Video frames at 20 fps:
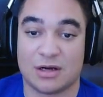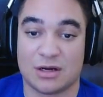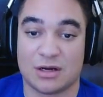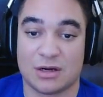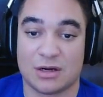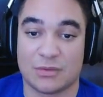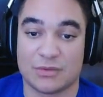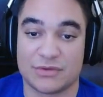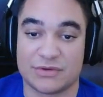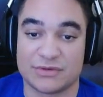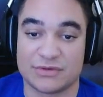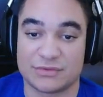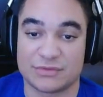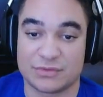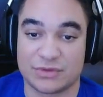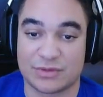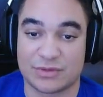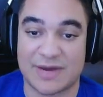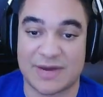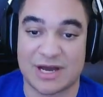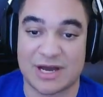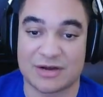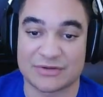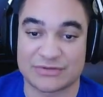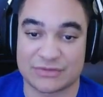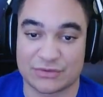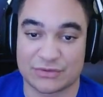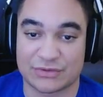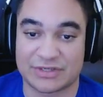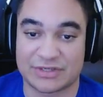whether it's with the
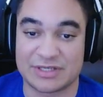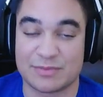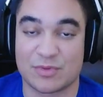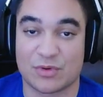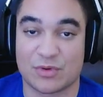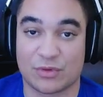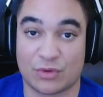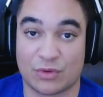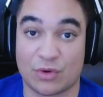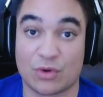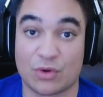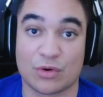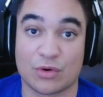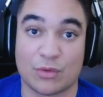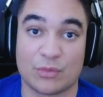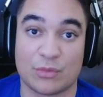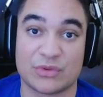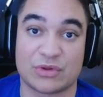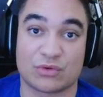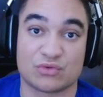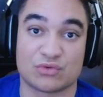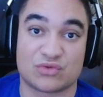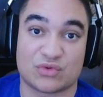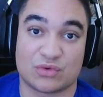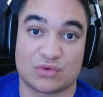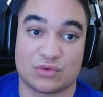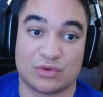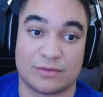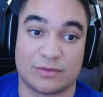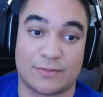mouse or keyboard or with the
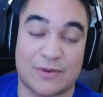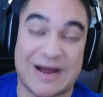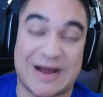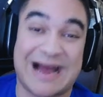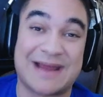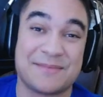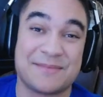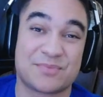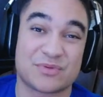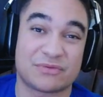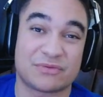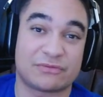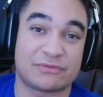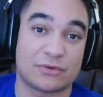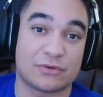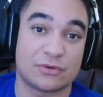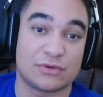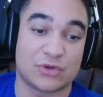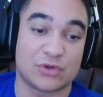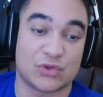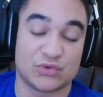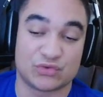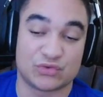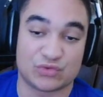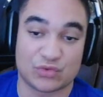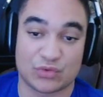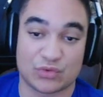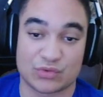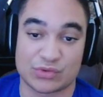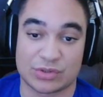controller, but I prefer the
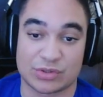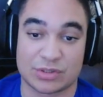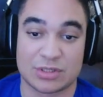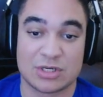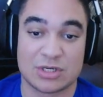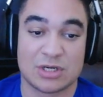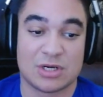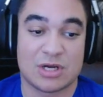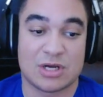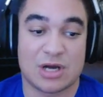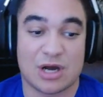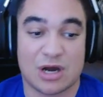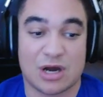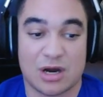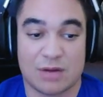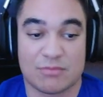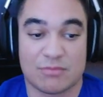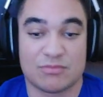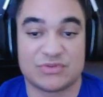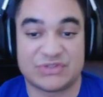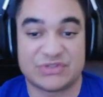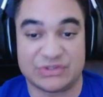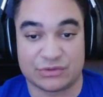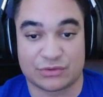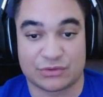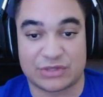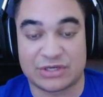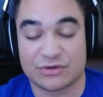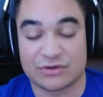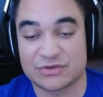controller.
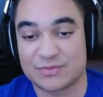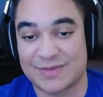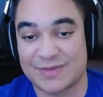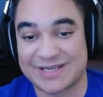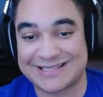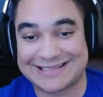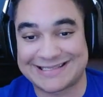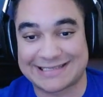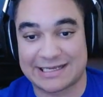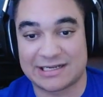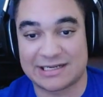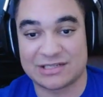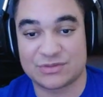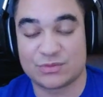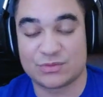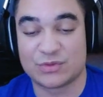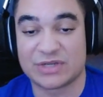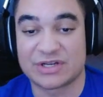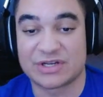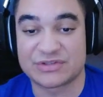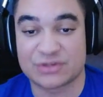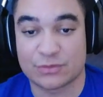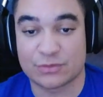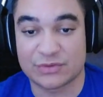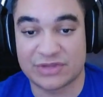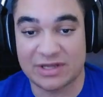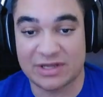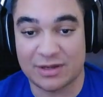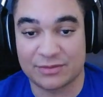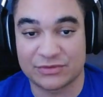So here's my settings. We're gonna start
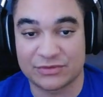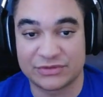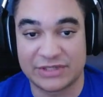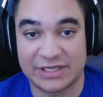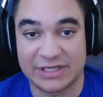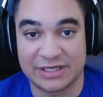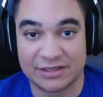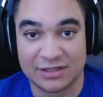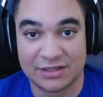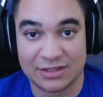with that today.